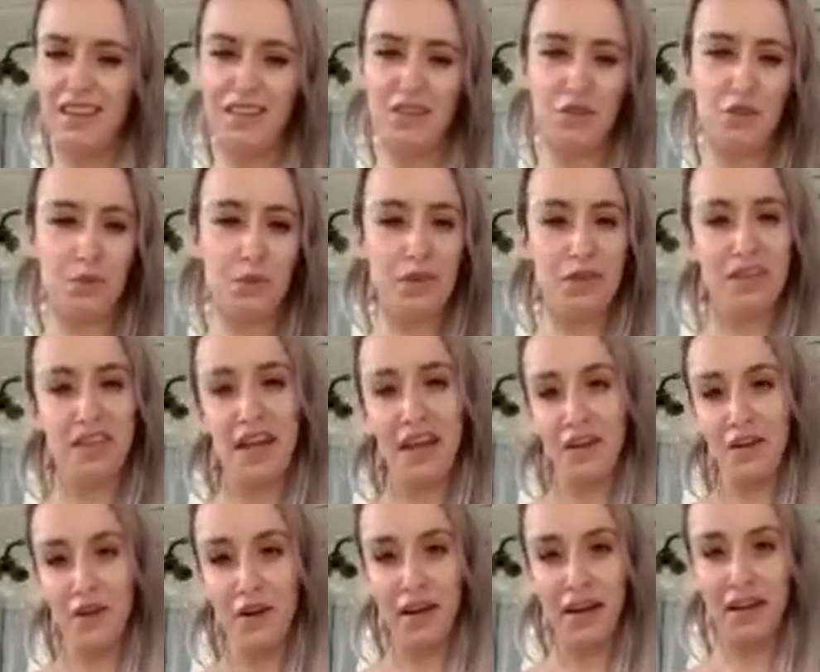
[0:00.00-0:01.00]
Those weren't
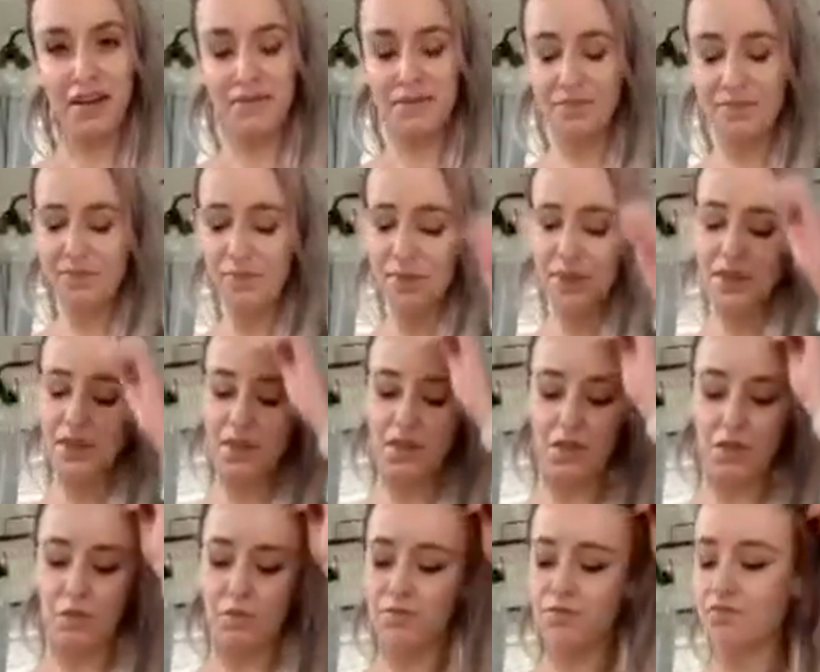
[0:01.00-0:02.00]
that great.
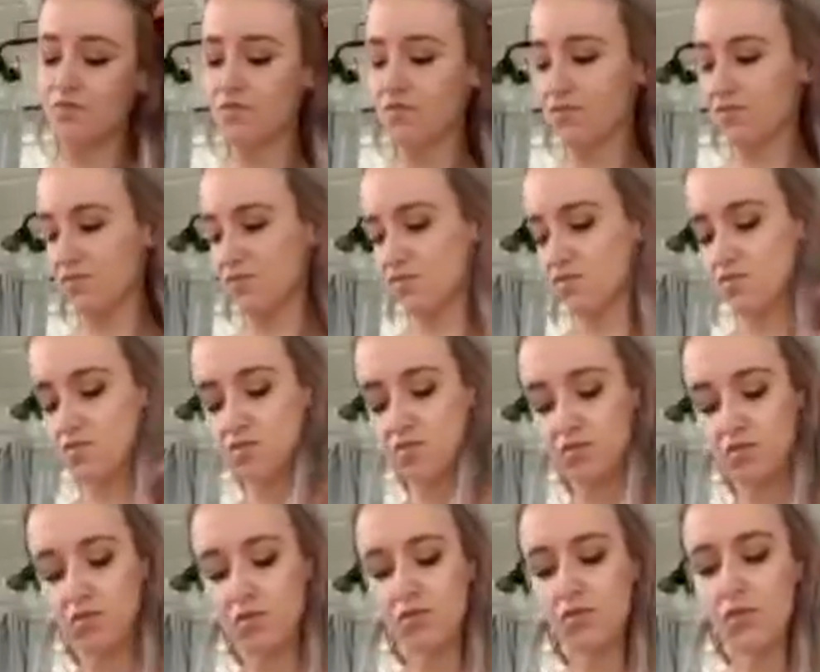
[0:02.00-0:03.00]
So
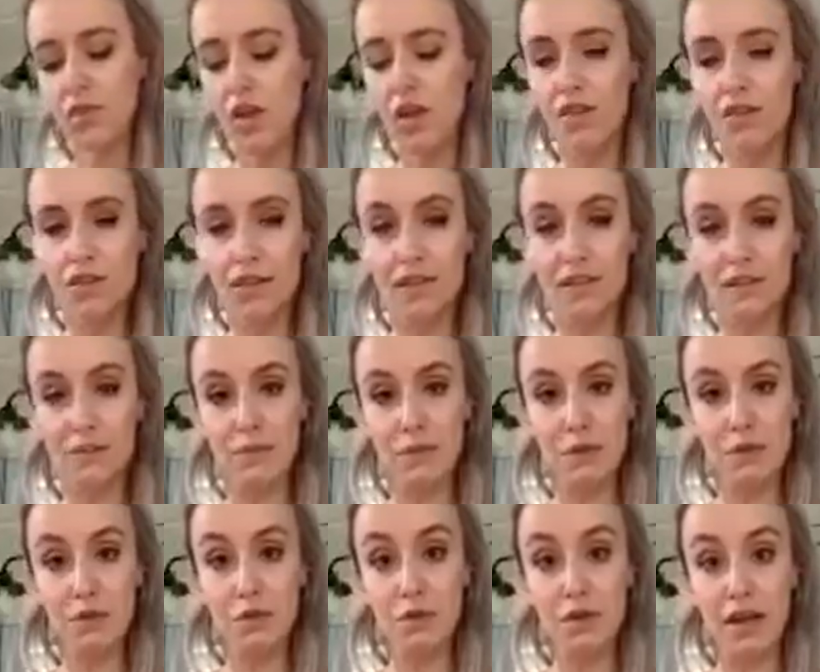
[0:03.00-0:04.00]
I'll find some
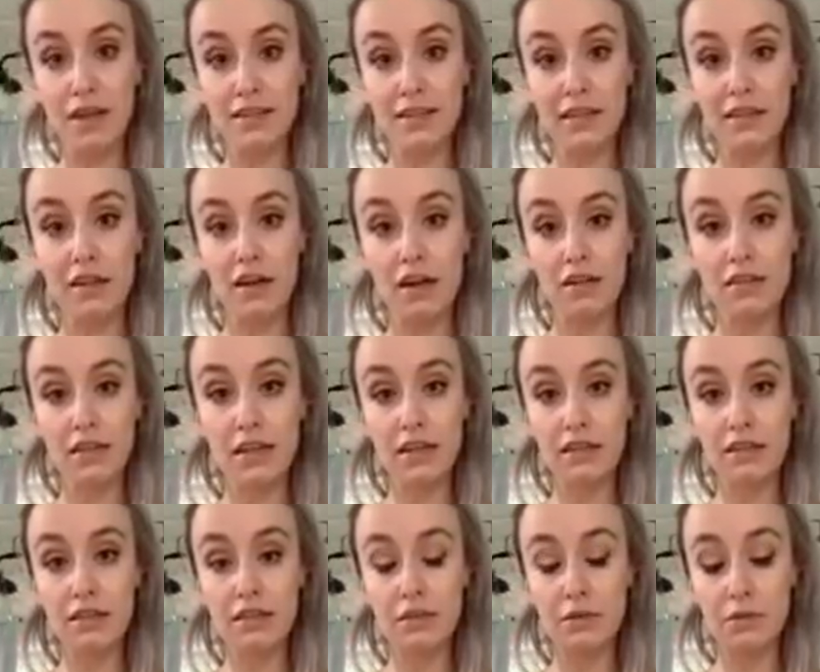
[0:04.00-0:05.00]
new classic
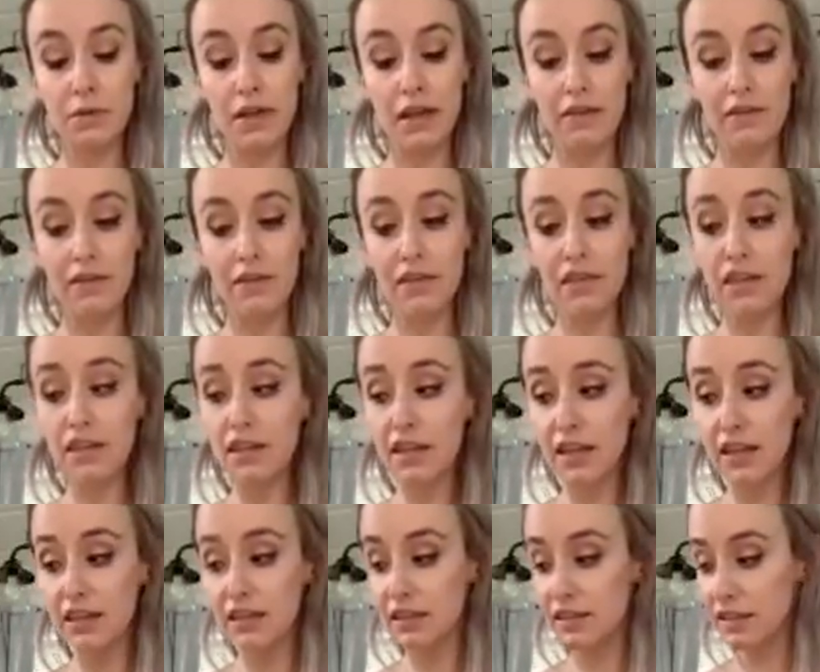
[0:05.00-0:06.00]
cocktails that we haven't done
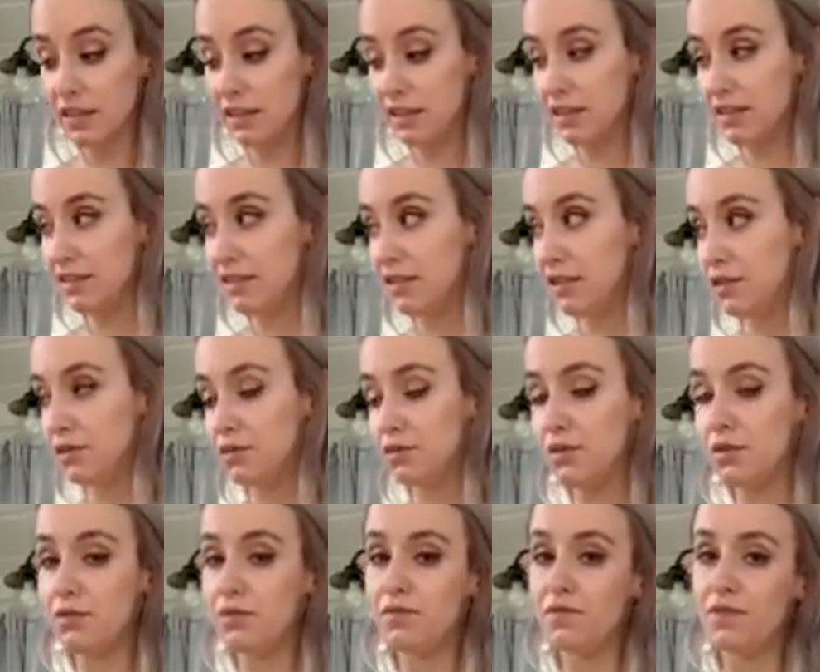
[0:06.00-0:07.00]
yet that
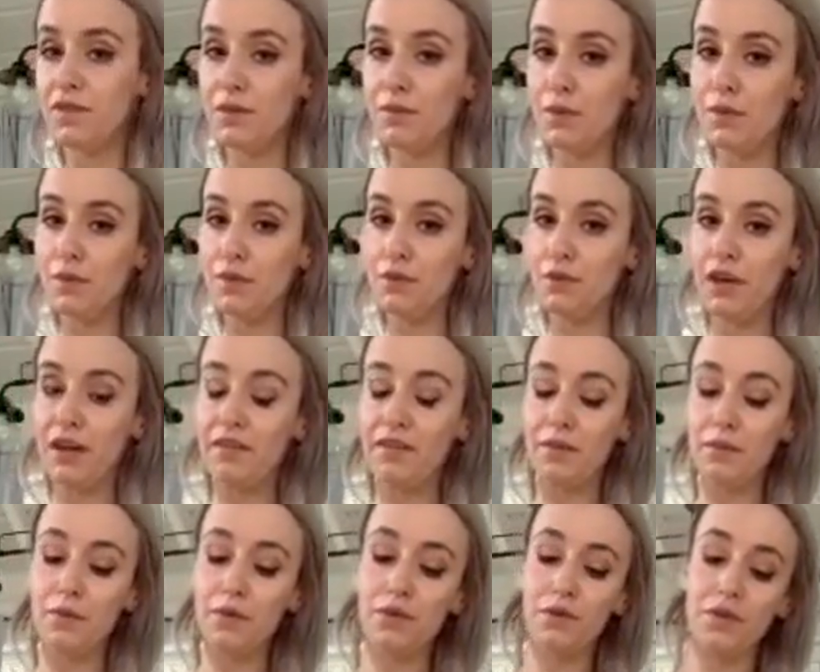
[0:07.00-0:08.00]
use dry
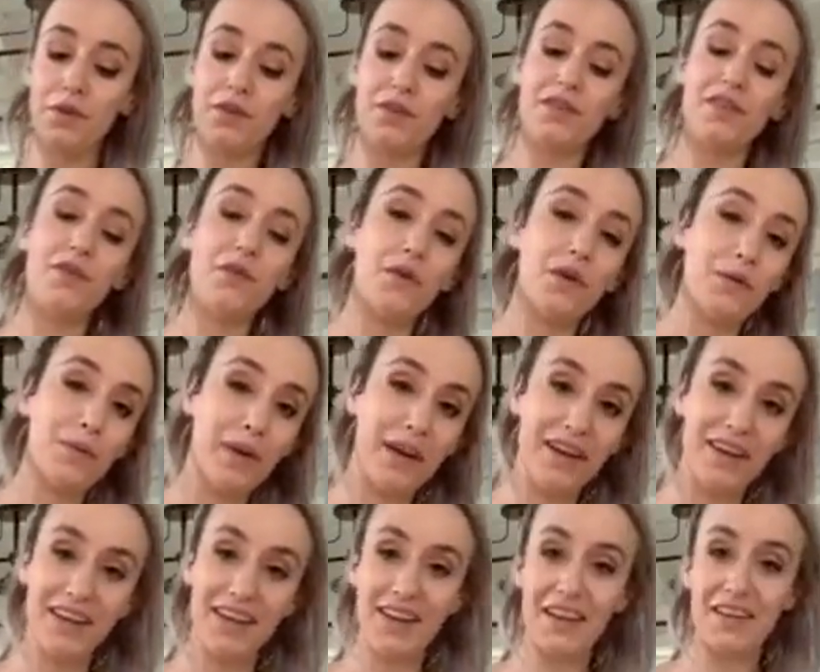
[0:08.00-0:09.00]
vermouth or
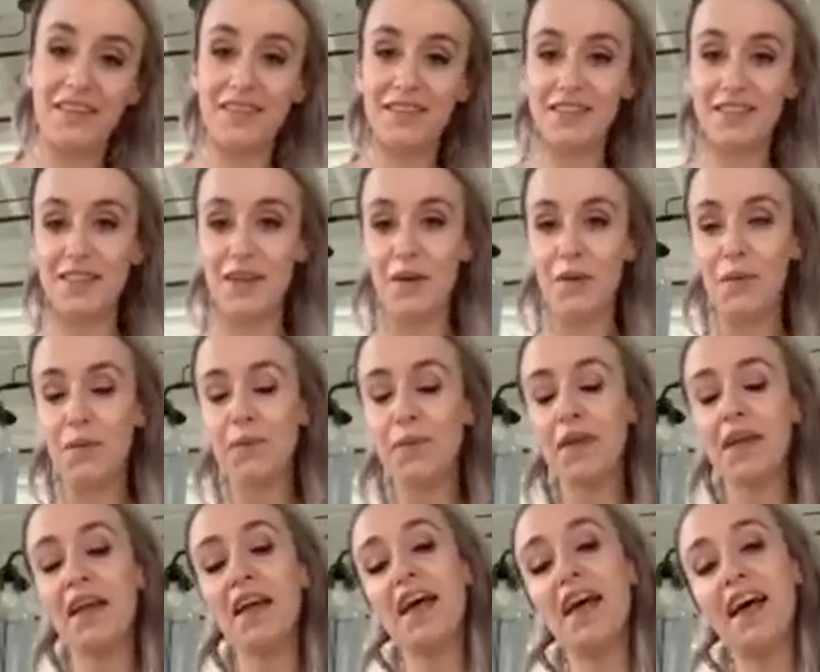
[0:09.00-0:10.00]
brandy. So
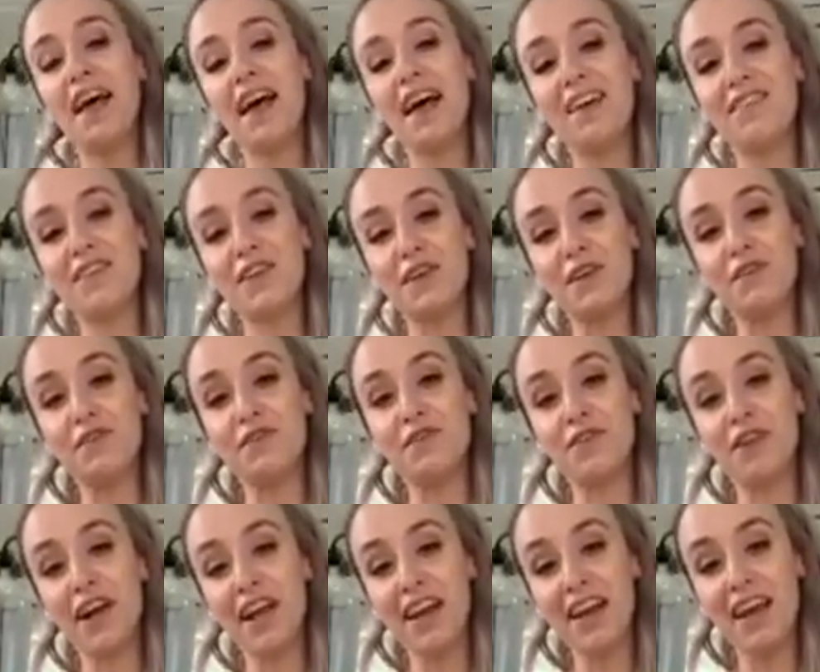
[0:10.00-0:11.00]
have a good
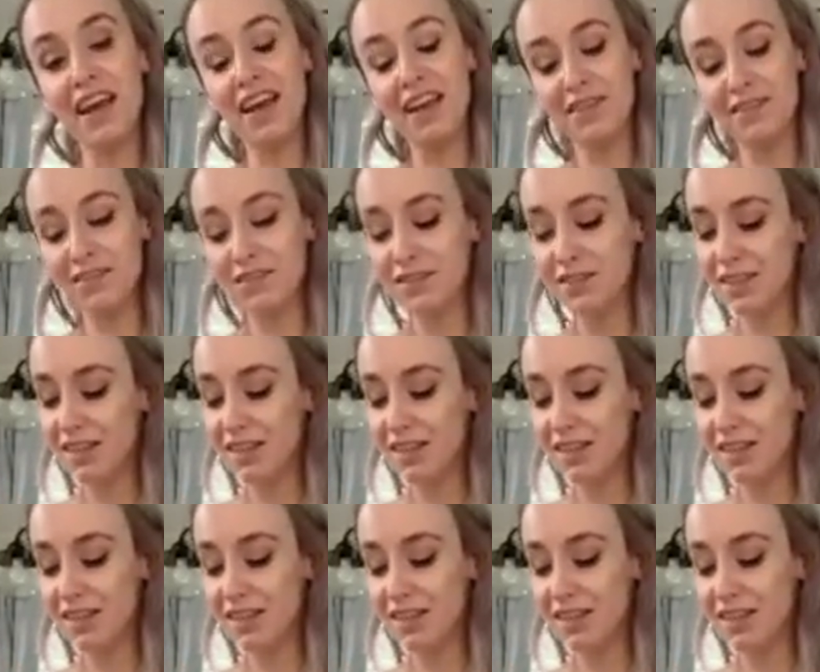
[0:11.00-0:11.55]
Friday.